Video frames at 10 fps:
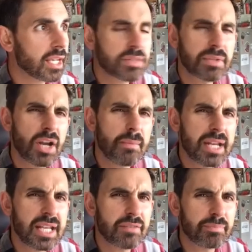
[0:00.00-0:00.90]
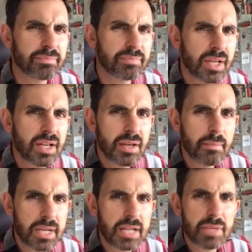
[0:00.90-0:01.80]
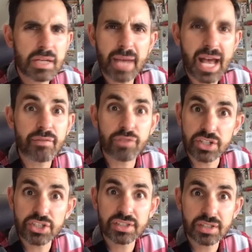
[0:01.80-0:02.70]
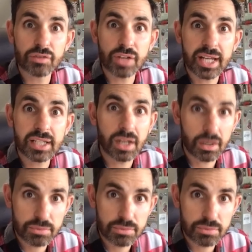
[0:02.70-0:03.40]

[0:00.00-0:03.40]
Yeah, because, you know, Mini have been a bit average of late.